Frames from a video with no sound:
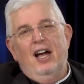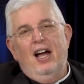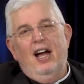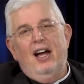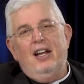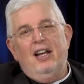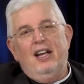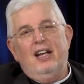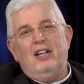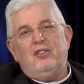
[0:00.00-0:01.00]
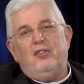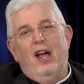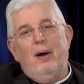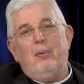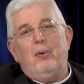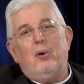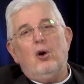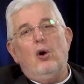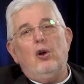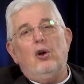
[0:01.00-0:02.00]
and he and his family were
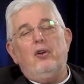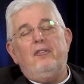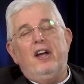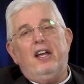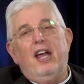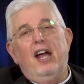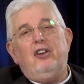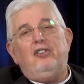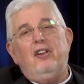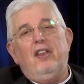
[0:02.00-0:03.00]
going on a vacation.